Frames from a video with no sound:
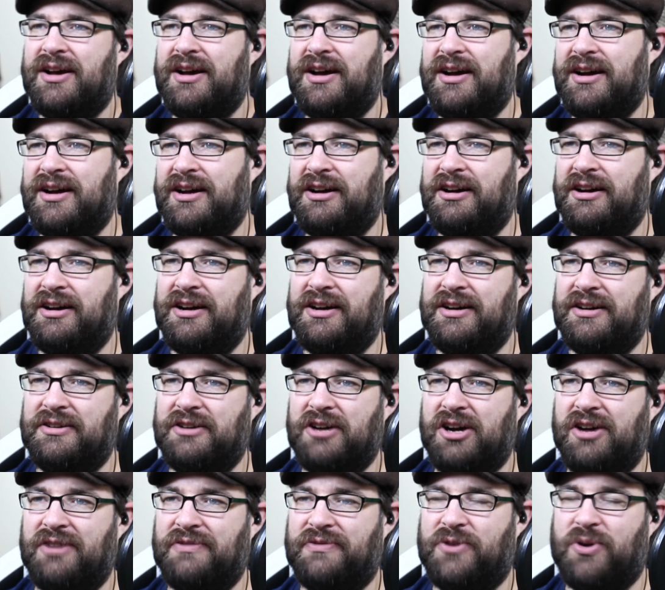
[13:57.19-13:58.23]

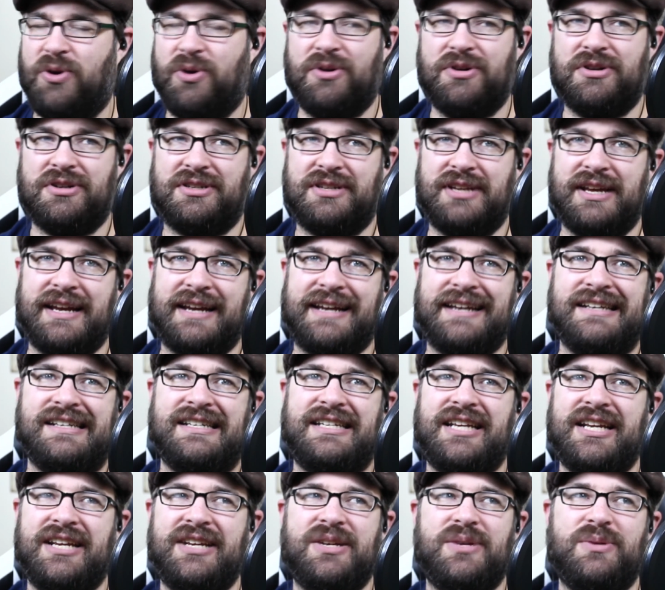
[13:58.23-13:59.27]
Of course, it
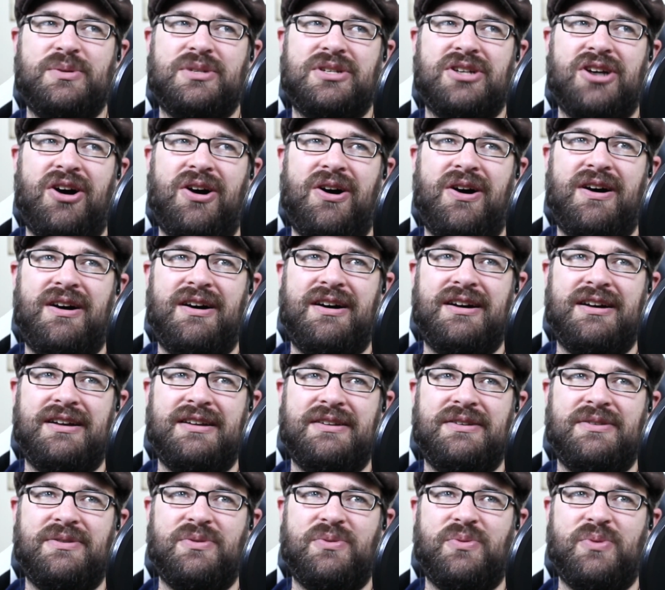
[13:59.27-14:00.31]
continues
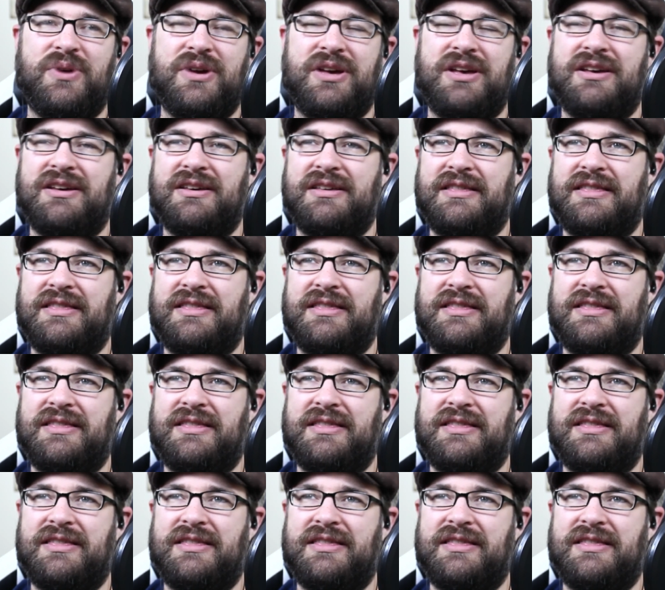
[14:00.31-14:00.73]
on with